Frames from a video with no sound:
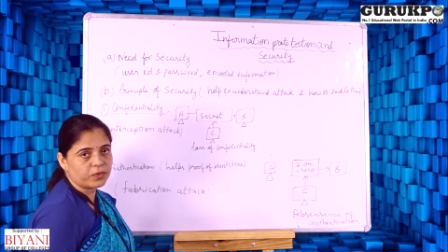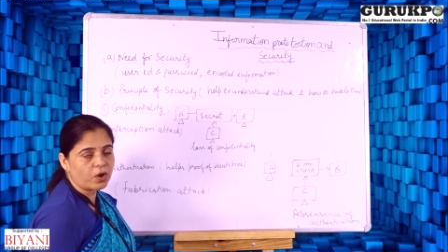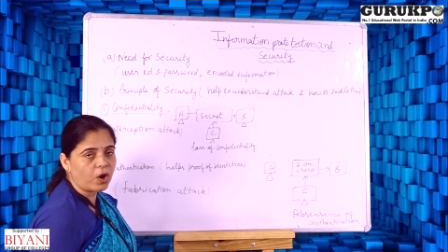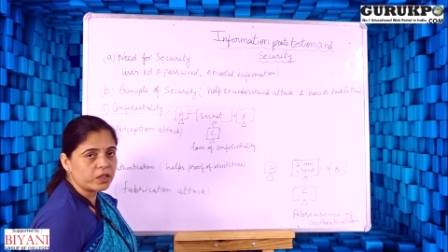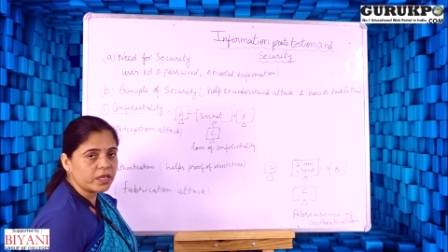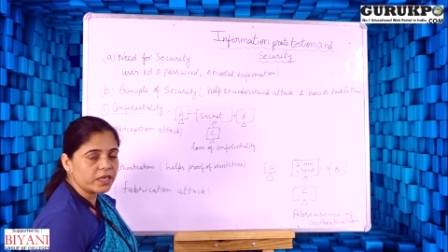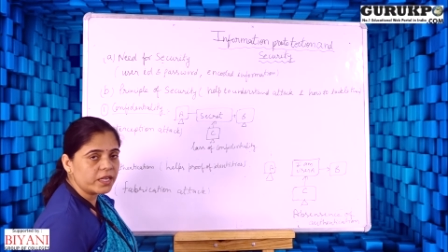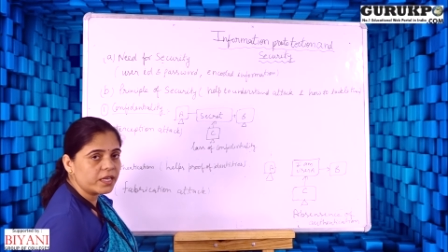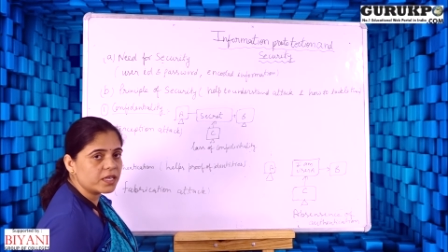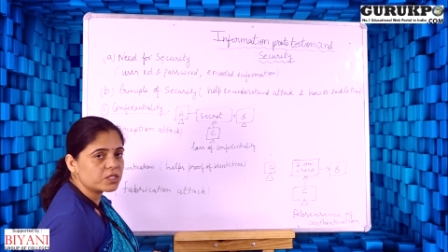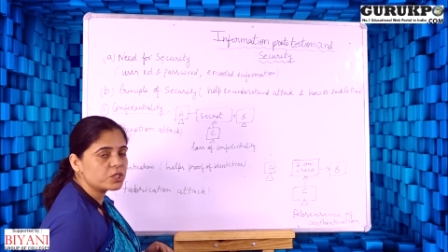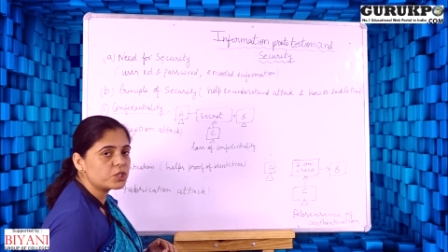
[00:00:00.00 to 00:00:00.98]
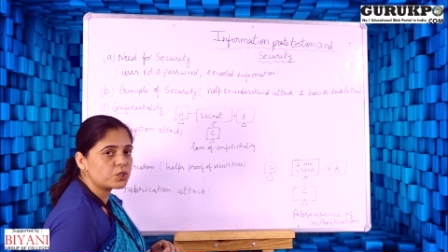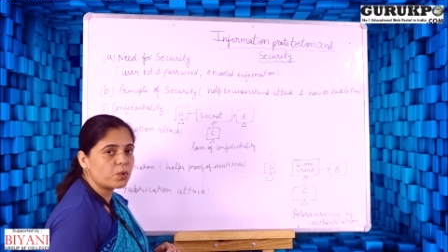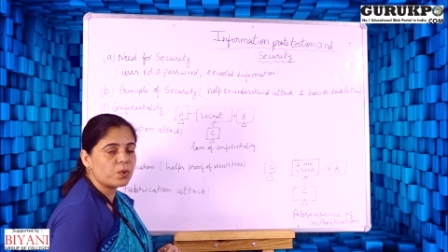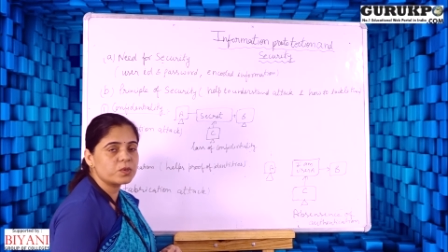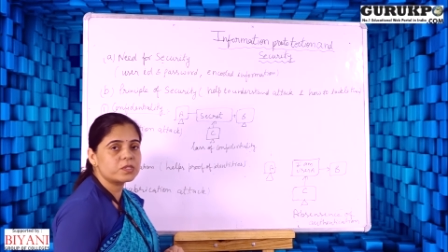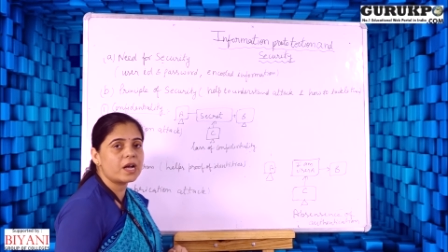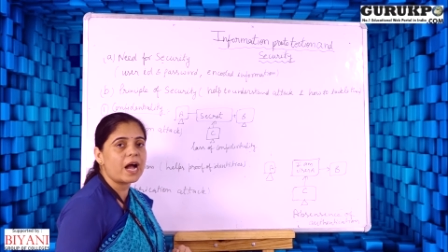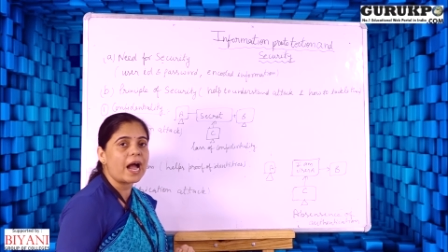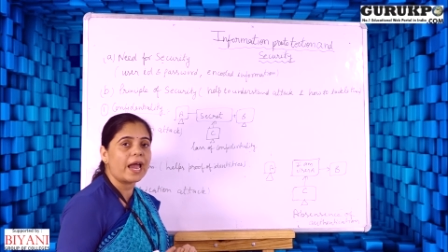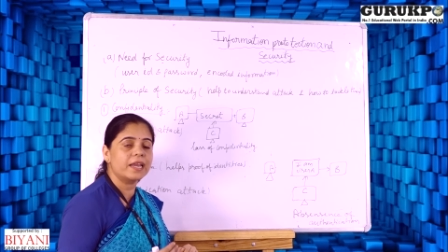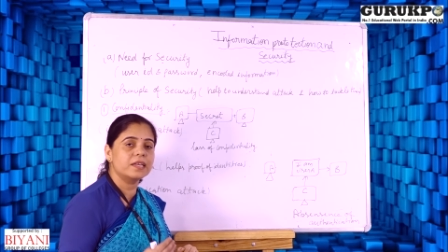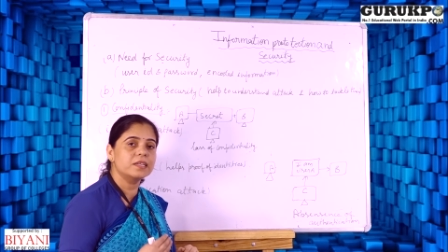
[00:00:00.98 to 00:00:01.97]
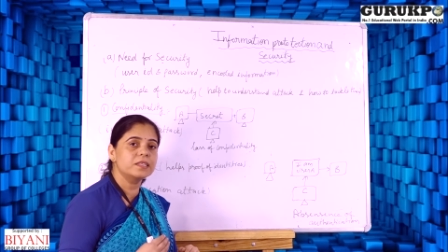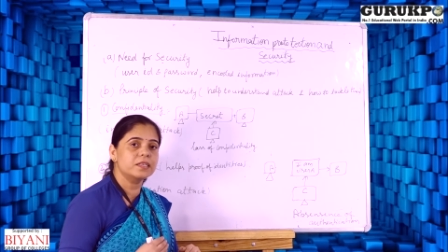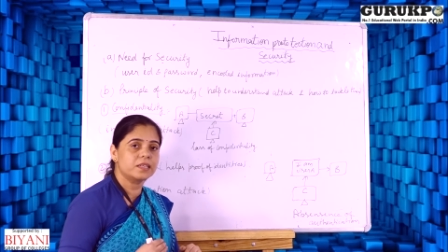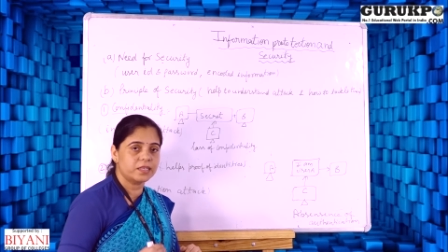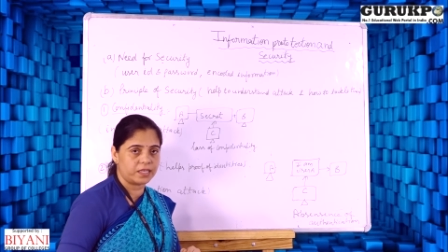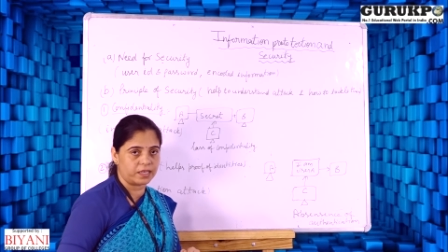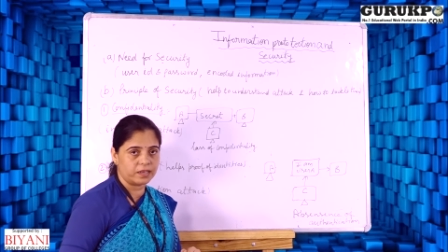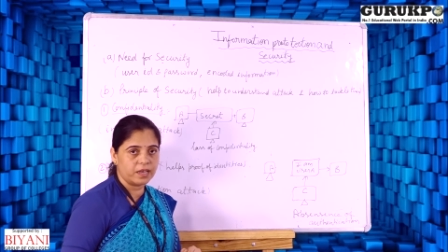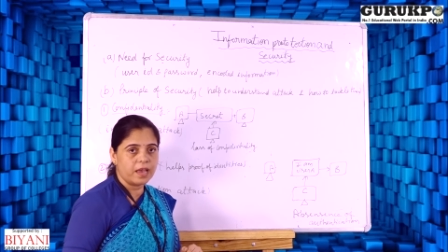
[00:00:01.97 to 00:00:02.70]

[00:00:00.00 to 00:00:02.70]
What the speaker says: Authentication shows the identity,